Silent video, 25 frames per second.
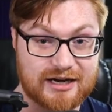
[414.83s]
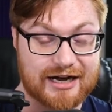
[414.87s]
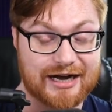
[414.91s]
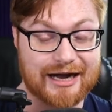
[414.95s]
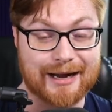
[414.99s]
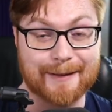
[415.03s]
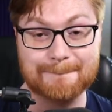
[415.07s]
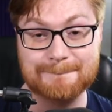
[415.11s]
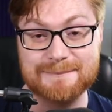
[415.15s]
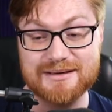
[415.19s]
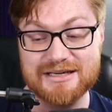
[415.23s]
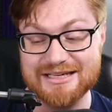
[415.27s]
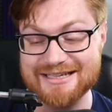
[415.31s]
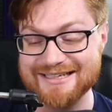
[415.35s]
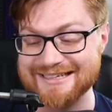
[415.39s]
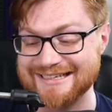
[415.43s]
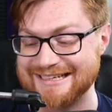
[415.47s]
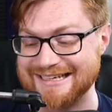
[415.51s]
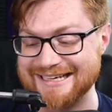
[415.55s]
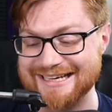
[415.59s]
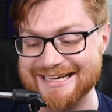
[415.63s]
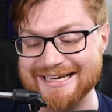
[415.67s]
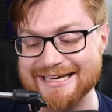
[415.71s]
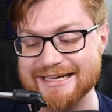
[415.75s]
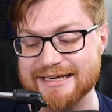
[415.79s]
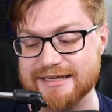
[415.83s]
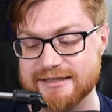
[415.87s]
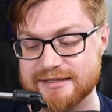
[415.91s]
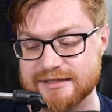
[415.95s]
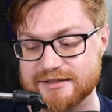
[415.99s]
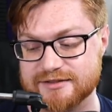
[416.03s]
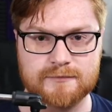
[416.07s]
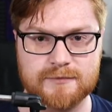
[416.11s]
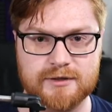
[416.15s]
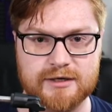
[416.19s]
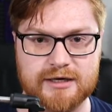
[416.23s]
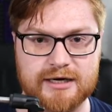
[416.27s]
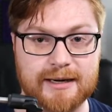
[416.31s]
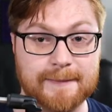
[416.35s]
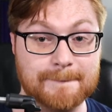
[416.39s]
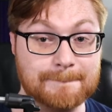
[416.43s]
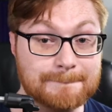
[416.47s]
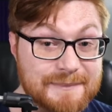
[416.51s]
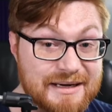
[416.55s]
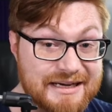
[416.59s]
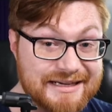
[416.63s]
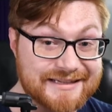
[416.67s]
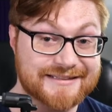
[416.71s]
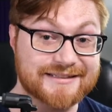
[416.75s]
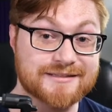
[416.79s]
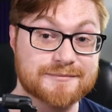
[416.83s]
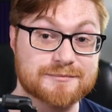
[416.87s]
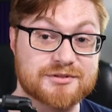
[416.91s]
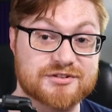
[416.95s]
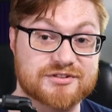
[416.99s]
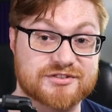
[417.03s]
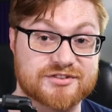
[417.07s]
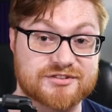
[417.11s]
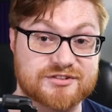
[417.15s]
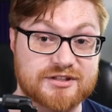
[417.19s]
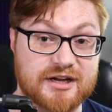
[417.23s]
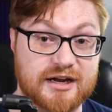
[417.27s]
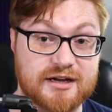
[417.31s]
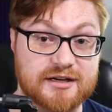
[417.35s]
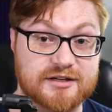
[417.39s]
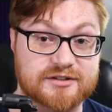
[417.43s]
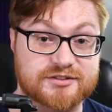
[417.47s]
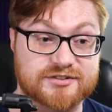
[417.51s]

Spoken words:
I'm being an idiot. I'm making mistakes.